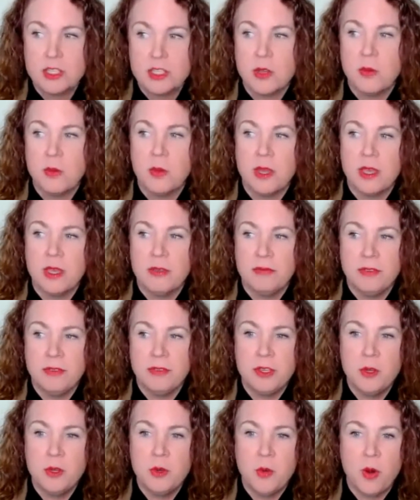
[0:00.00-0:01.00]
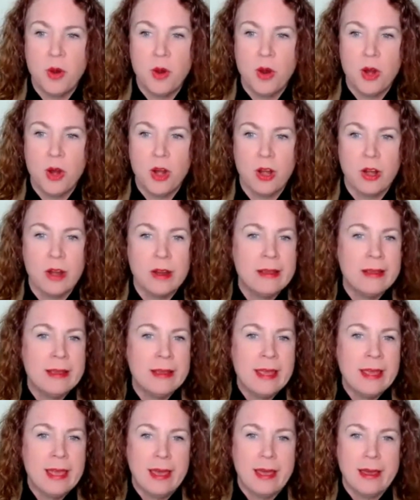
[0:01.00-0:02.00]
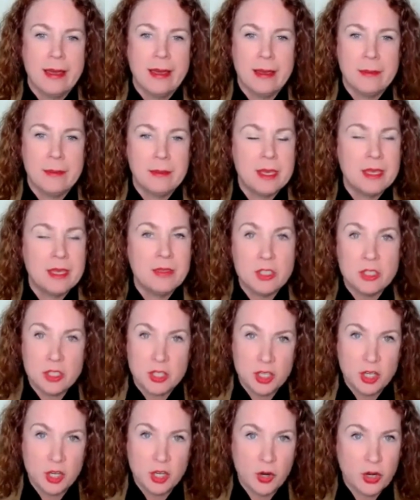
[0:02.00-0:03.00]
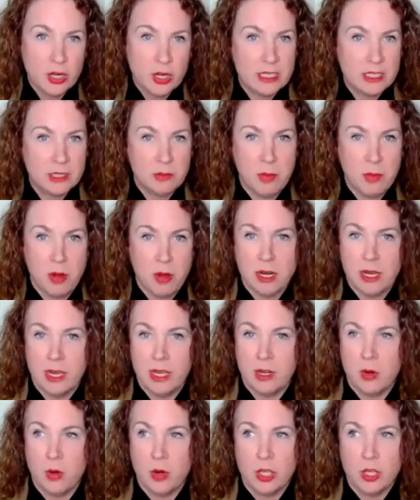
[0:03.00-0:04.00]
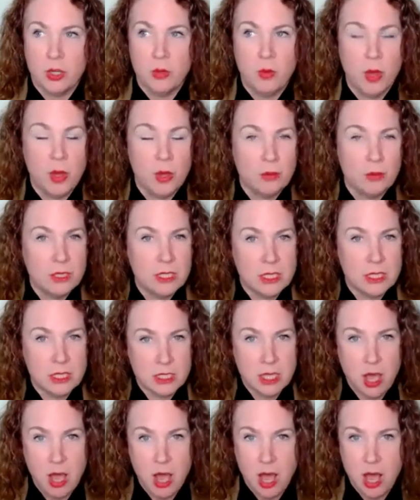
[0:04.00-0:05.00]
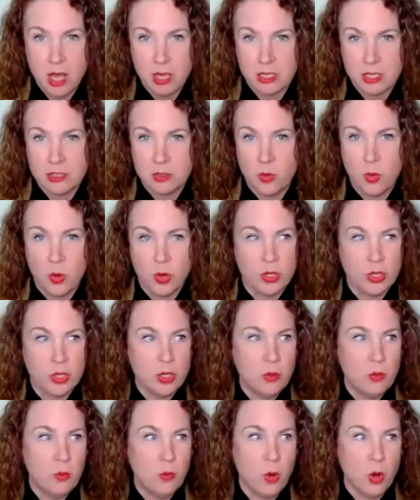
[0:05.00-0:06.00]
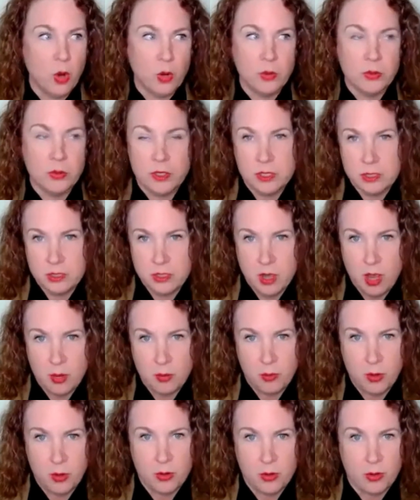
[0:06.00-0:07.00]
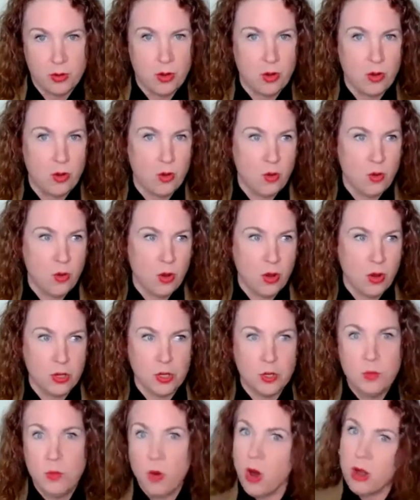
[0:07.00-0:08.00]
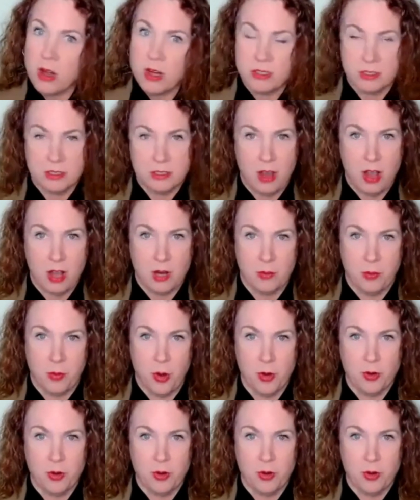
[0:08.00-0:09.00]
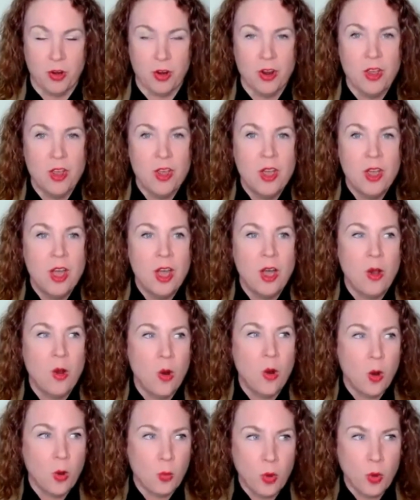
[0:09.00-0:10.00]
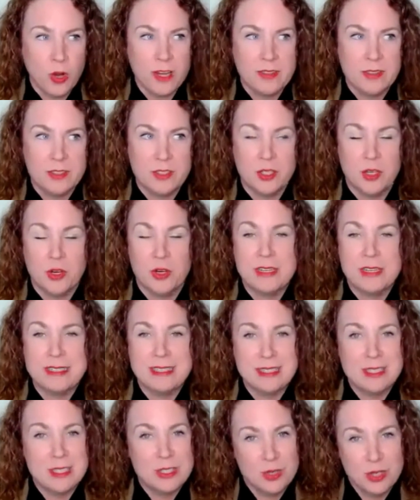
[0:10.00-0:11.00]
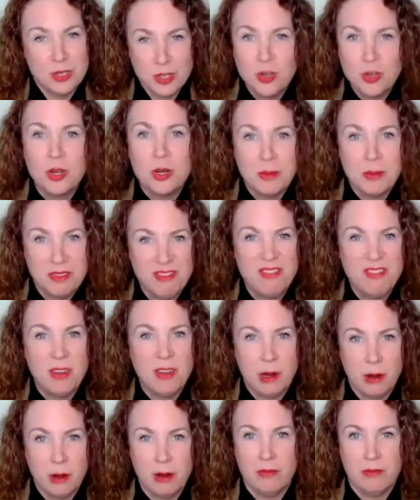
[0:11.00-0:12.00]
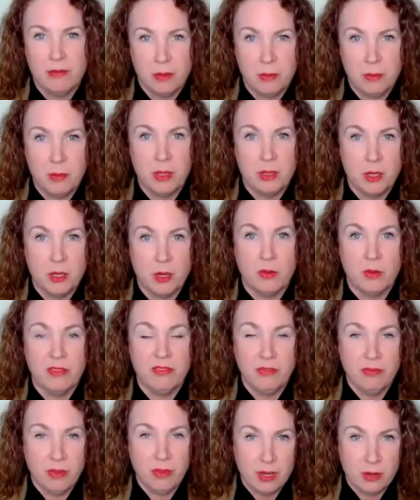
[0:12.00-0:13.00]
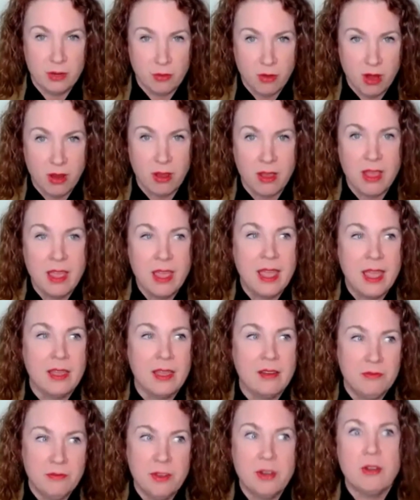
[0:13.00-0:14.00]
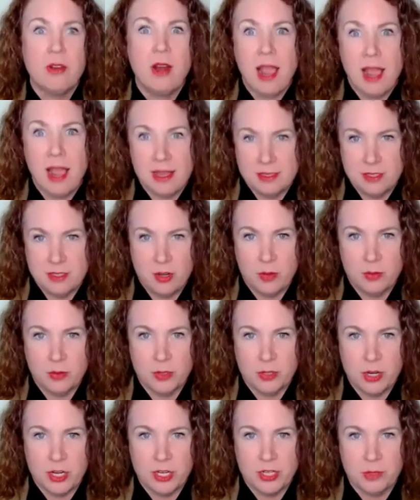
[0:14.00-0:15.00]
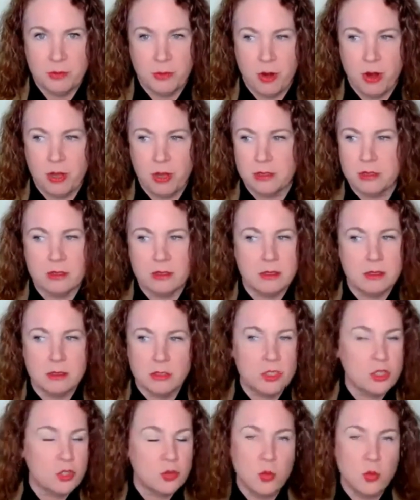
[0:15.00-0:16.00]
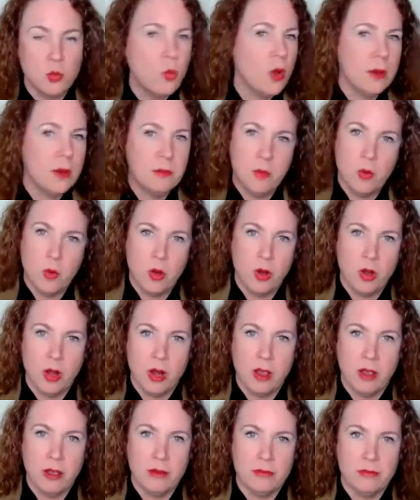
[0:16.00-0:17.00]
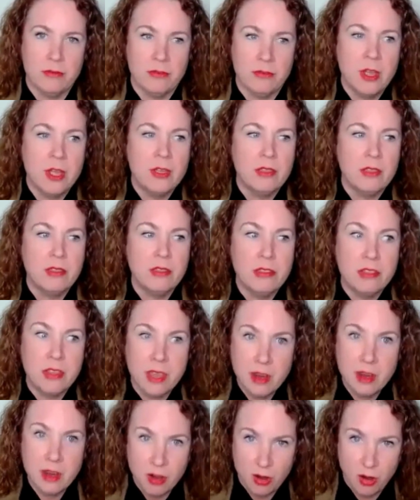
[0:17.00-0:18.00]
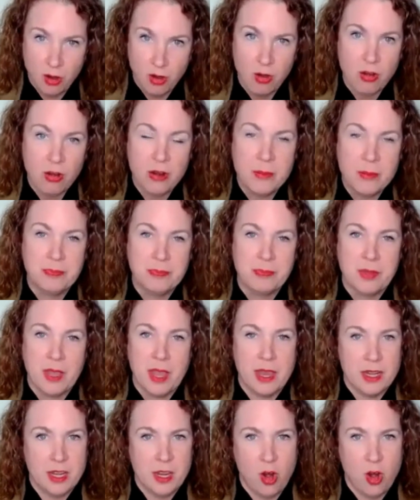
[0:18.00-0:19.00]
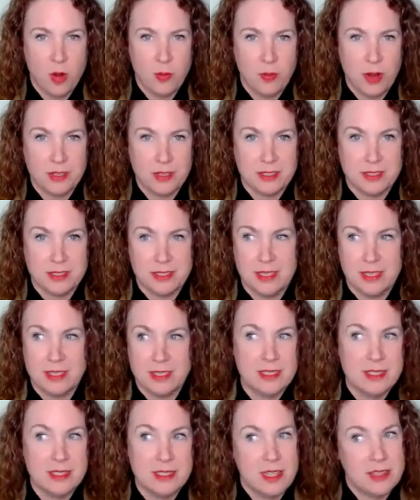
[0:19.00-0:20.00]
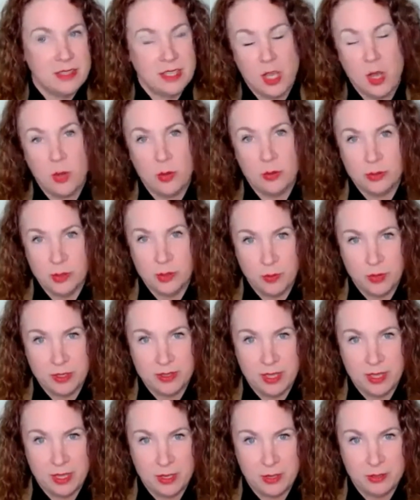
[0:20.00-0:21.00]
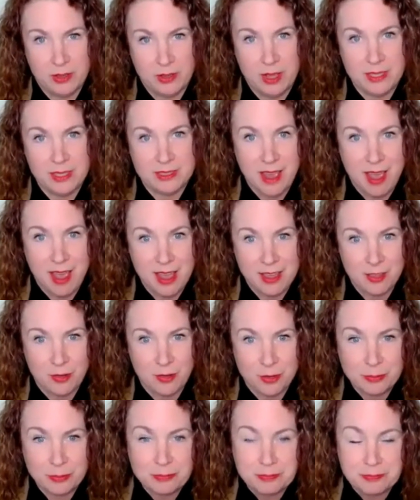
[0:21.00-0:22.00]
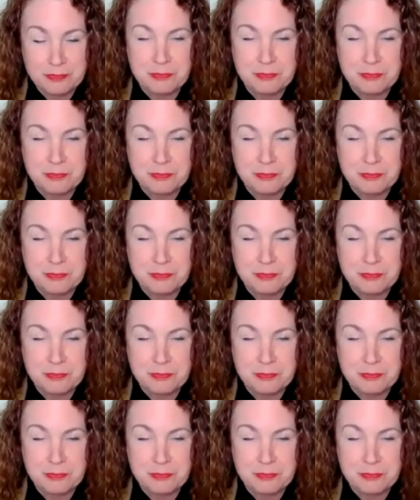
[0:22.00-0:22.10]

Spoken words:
So if you are in the securities market, or you own stocks, or you work with a stockbroker, or you are a stockbroker, or work in the securities industry, you're going to be very familiar with FINRA. And FINRA has an arbitration process. It's just one more of their ADR processes. It's not the only one they utilize either.